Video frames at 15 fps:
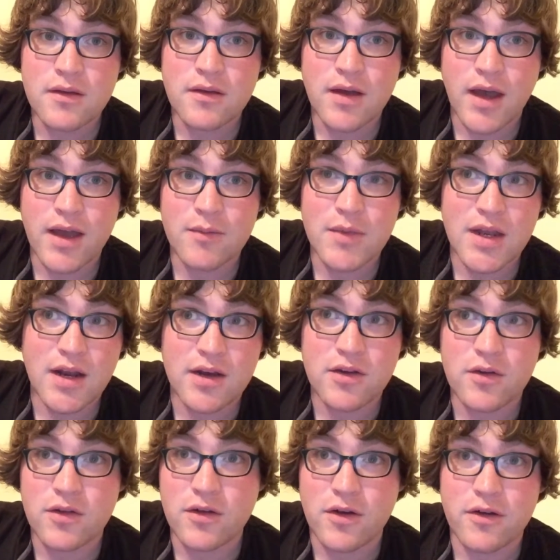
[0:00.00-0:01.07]
I mean, I know
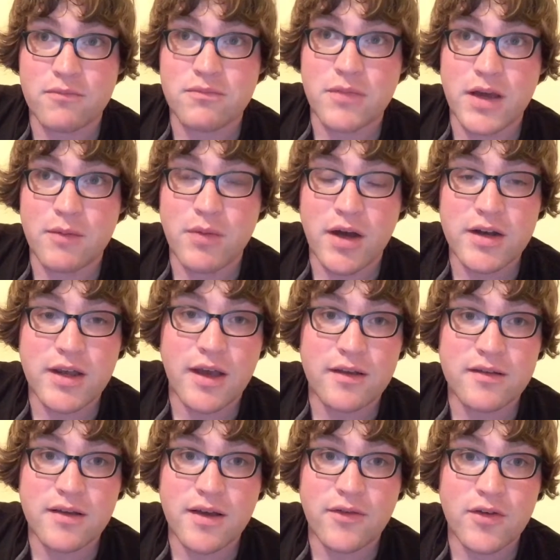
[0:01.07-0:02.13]
there are like
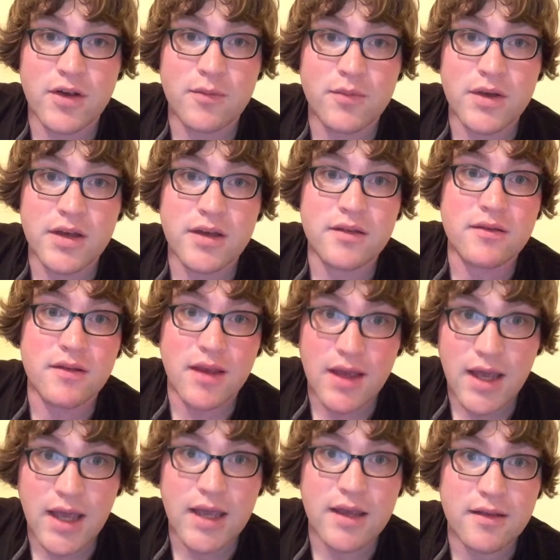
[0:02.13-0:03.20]
podcasts that cover it, but
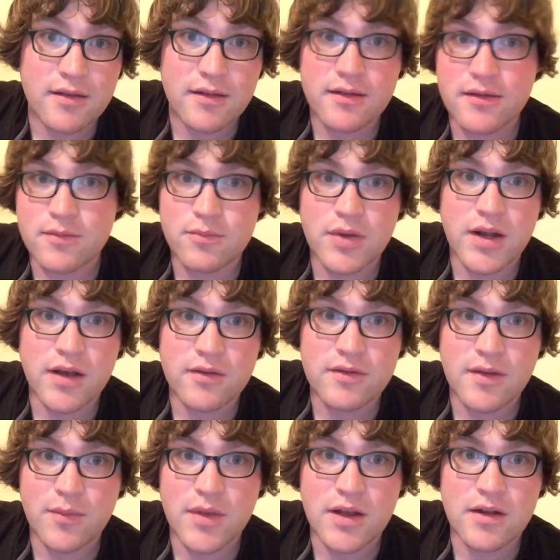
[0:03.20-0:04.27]
hey, let's put out
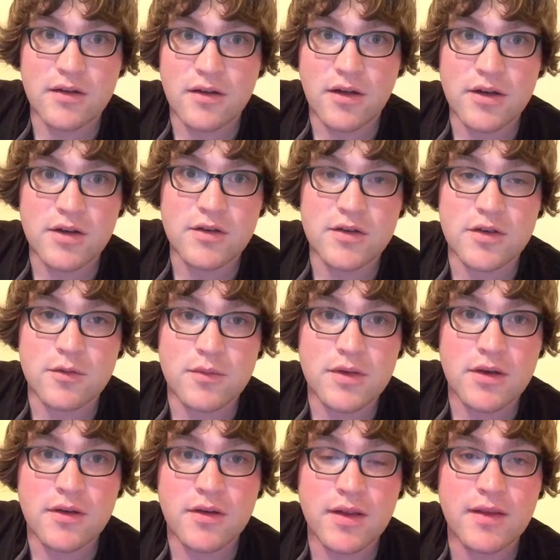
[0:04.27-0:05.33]
something on
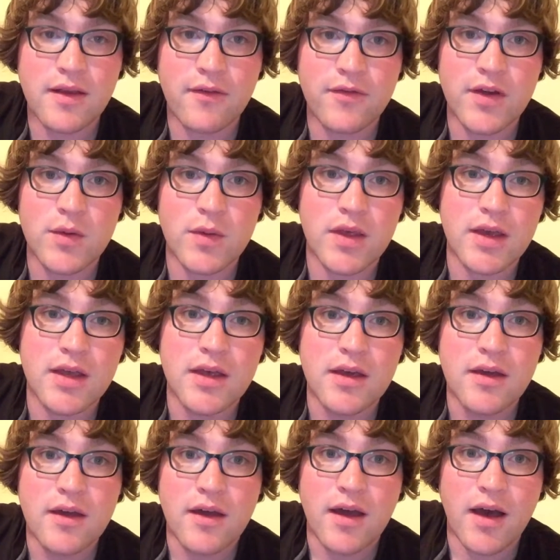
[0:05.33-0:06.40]
YouTube. Let's have fun with it.
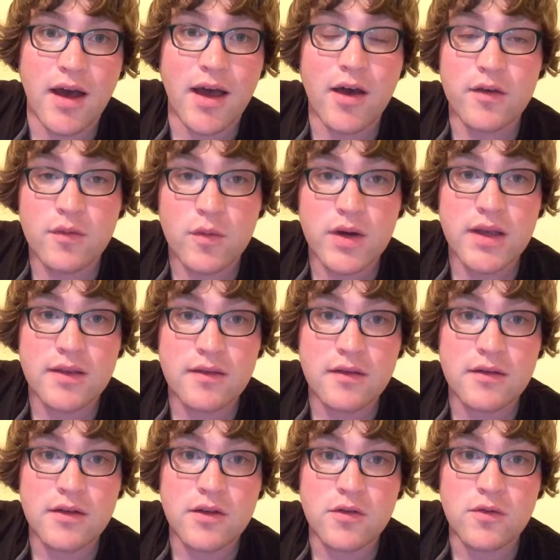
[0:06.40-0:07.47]
I also want
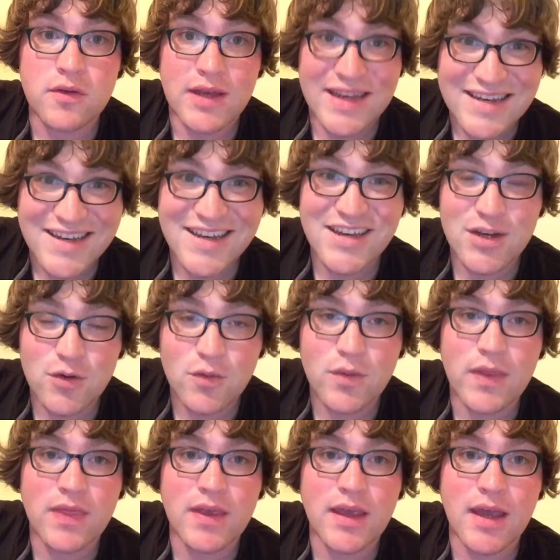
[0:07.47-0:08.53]
to continue
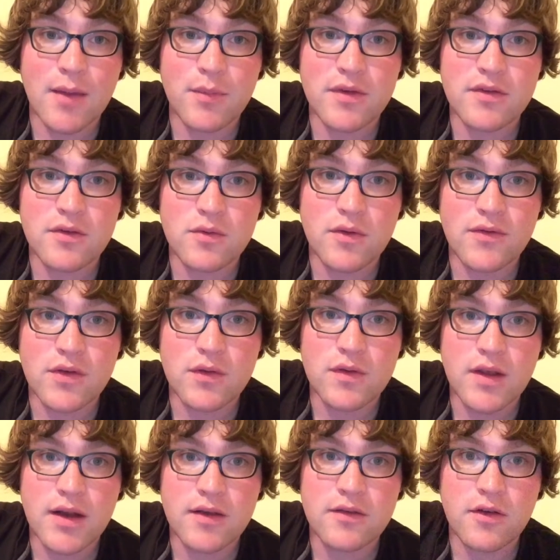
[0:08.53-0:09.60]
with the episode reviews
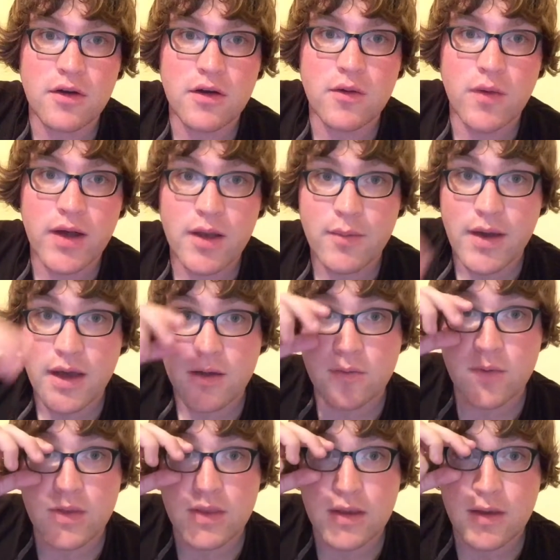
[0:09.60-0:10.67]
that I started a while back
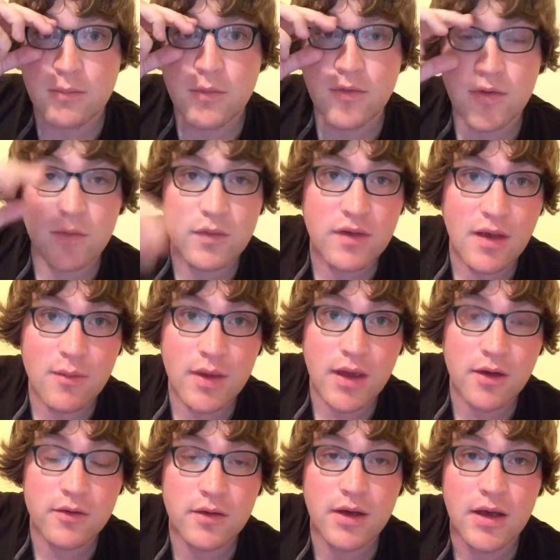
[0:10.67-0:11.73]
when the movie was coming
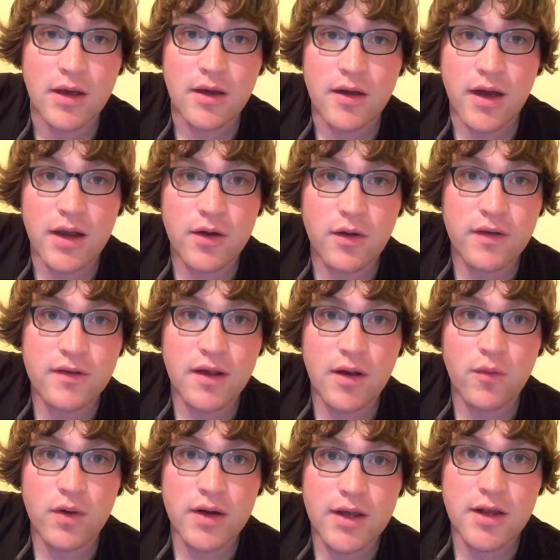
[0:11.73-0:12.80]
out. I know I said I
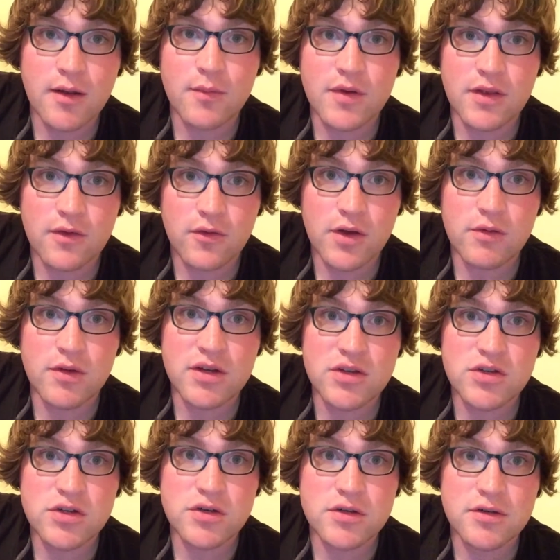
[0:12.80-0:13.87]
wanted to get up to the Green
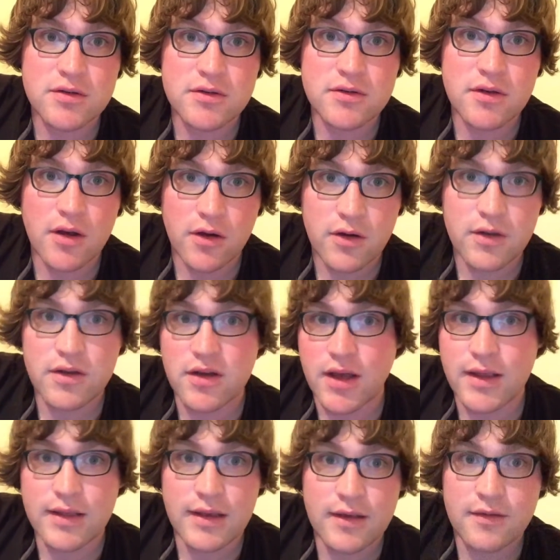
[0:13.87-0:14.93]
Ranger arc
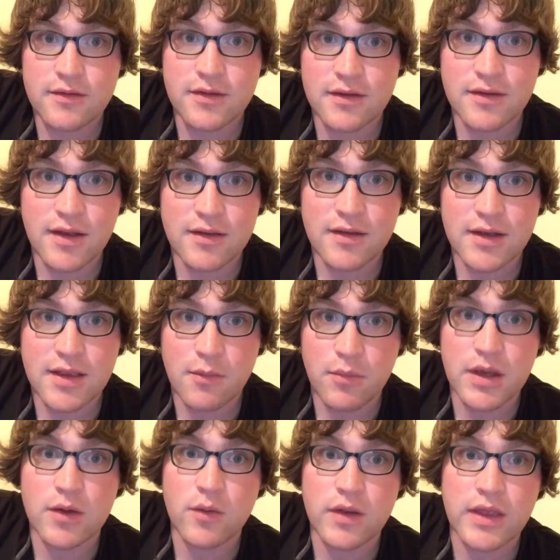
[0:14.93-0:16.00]
at least, since that's like the
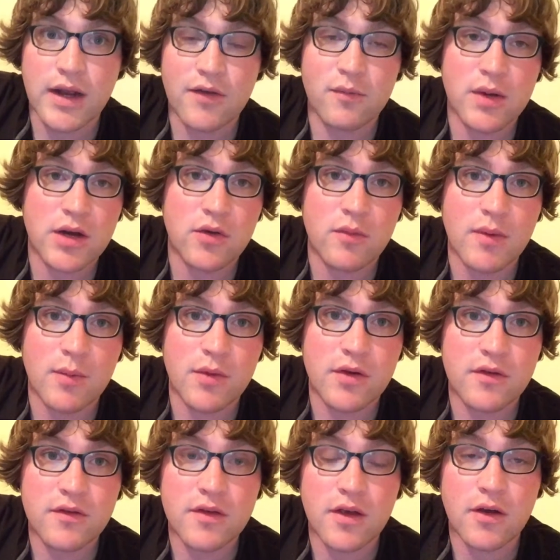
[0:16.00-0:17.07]
big one that everybody remembers.
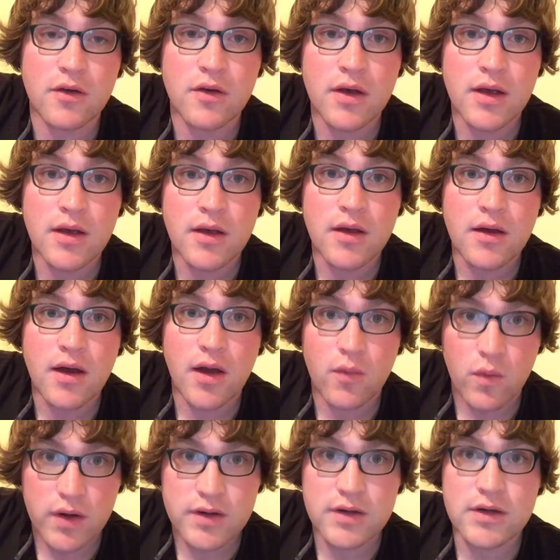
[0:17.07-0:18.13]
So I
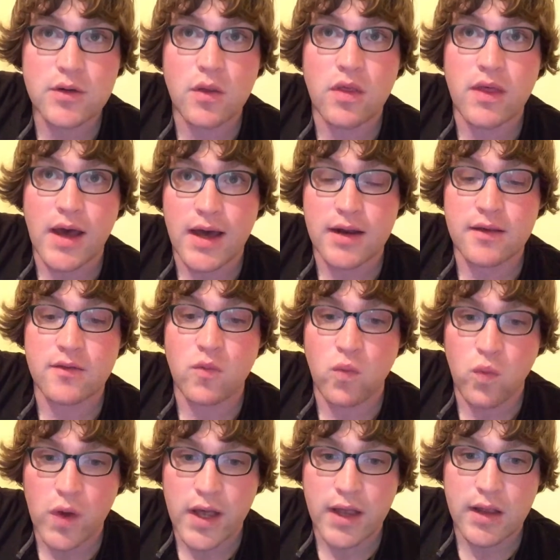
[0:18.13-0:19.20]
want to do that as
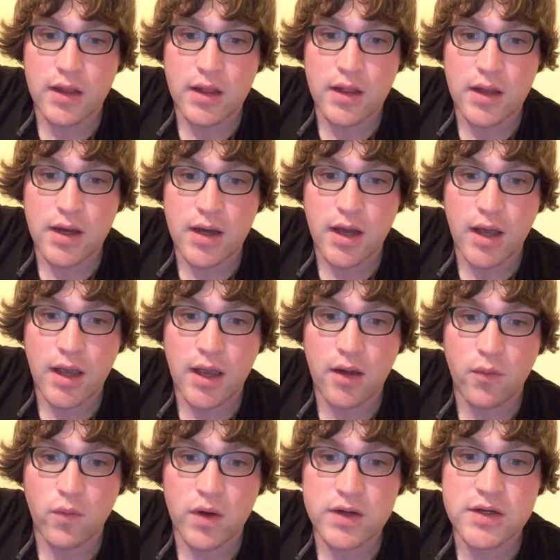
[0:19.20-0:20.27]
well. I
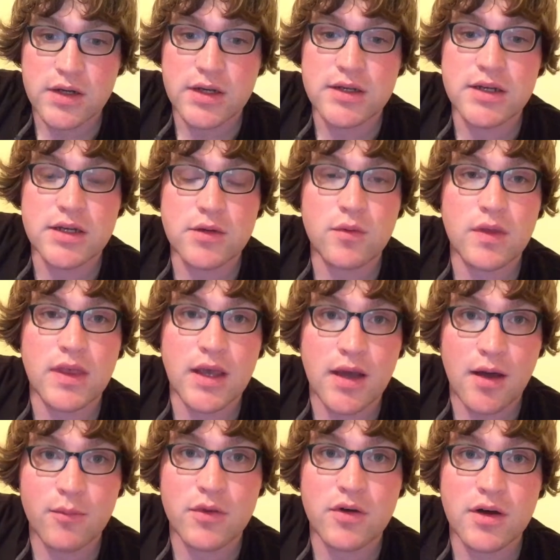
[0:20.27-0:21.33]
want to continue with the
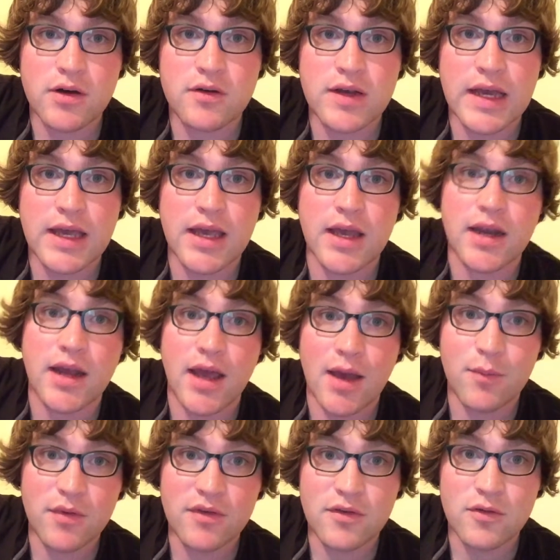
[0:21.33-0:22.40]
Kamen Rider Decade
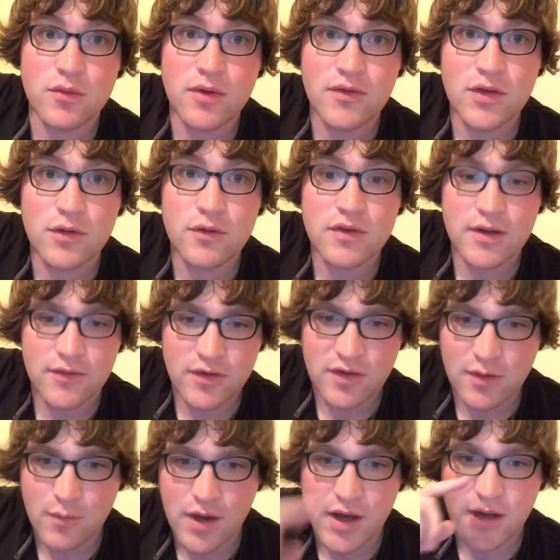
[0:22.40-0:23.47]
episode reviews. And if you
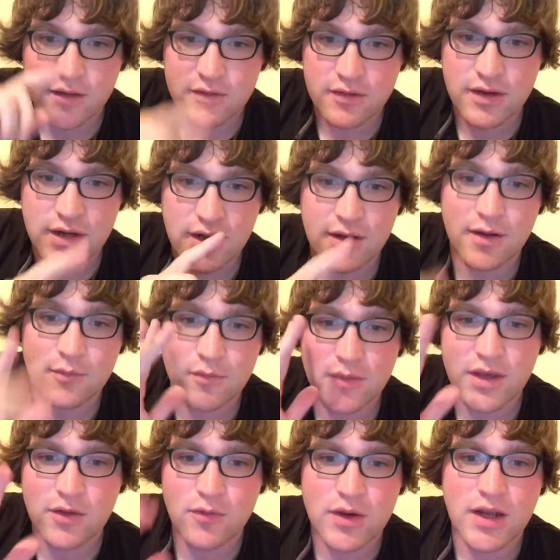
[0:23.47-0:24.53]
see my eyes looking down, I'm
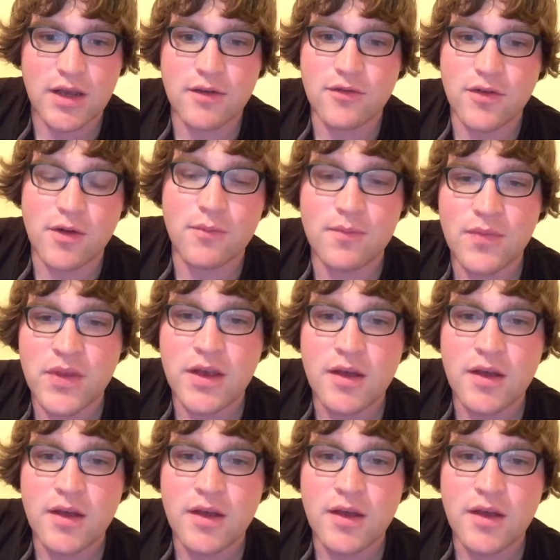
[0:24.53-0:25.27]
like reading from